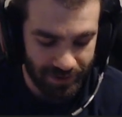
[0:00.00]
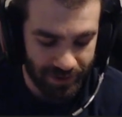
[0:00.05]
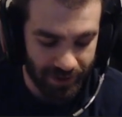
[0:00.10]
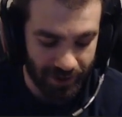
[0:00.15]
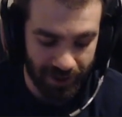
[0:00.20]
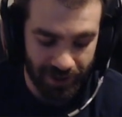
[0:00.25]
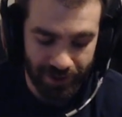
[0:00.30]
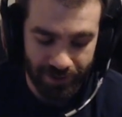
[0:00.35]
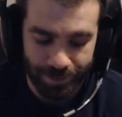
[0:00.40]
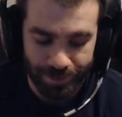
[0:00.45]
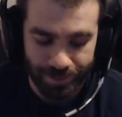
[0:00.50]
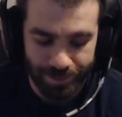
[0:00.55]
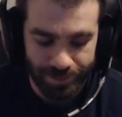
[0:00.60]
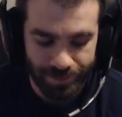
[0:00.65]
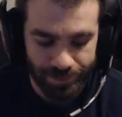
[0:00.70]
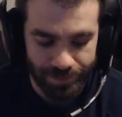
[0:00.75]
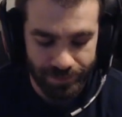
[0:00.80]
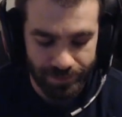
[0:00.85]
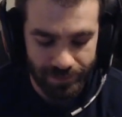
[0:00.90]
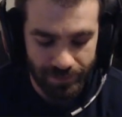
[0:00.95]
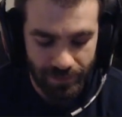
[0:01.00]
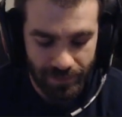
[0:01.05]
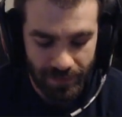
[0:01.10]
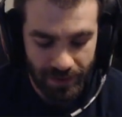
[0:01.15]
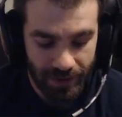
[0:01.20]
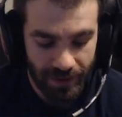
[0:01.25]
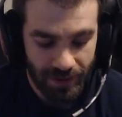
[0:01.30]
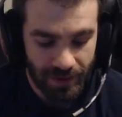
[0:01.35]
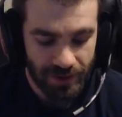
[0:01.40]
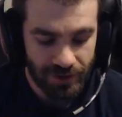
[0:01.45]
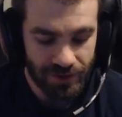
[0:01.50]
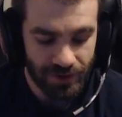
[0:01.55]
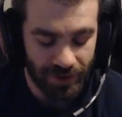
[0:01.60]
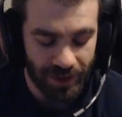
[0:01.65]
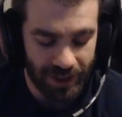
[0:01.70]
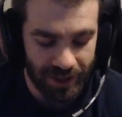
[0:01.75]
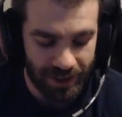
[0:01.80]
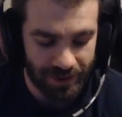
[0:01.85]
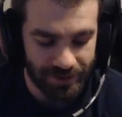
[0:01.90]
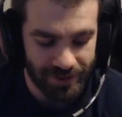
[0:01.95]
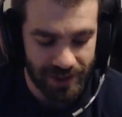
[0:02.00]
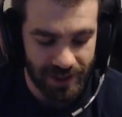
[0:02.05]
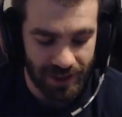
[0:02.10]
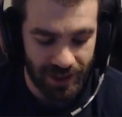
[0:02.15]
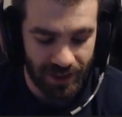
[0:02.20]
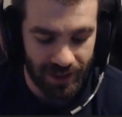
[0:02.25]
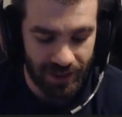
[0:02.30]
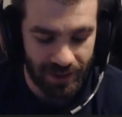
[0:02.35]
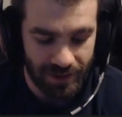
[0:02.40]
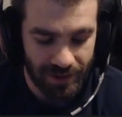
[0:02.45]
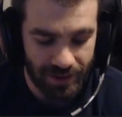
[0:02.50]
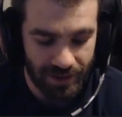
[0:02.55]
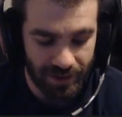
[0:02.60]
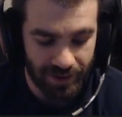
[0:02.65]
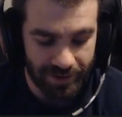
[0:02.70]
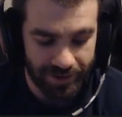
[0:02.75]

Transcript: Um, so like I was saying,